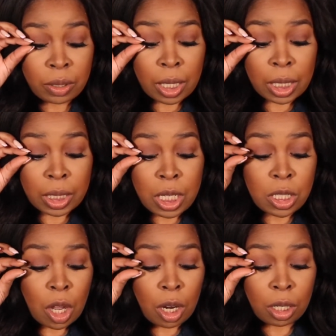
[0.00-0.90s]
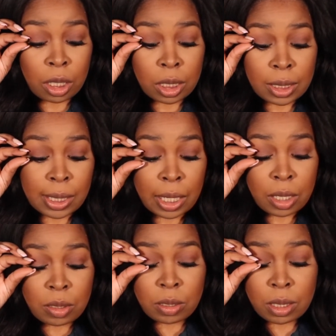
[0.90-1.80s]
and these are
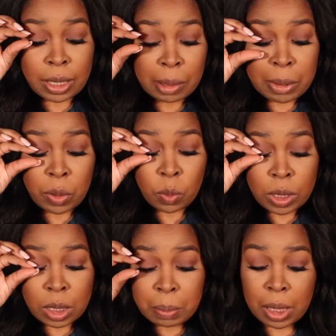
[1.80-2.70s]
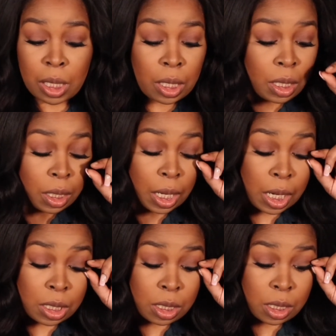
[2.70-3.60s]
Adele's Demi Wispy
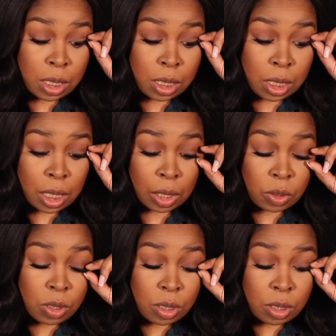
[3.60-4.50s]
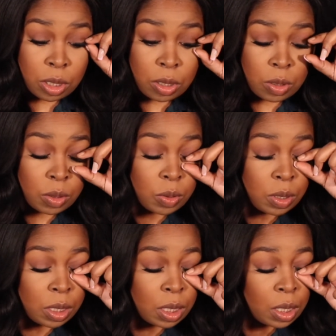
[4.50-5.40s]
lashes, and I also
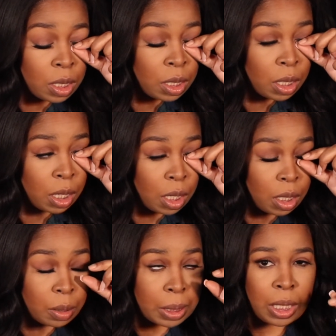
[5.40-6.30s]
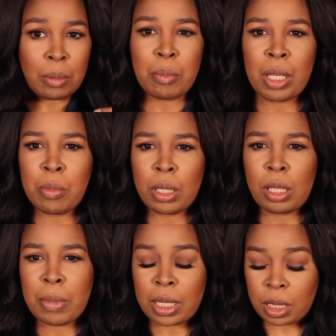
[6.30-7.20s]
use I think Maybelline
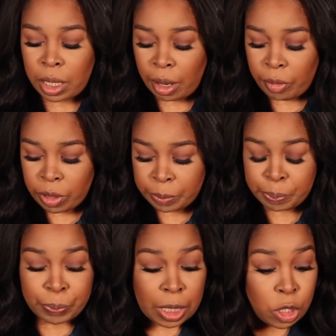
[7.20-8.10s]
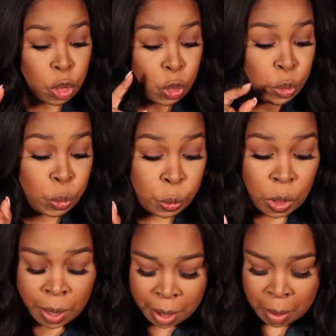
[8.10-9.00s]
mascara to
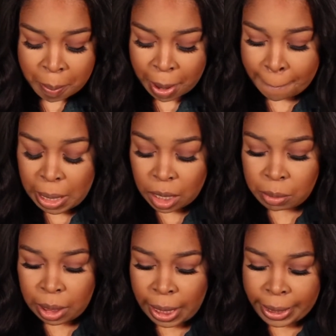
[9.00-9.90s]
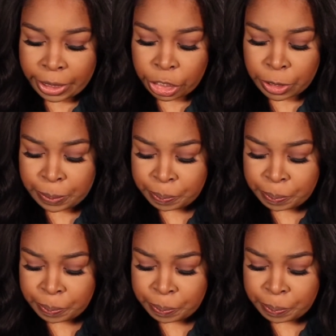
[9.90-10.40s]
my bottom lash.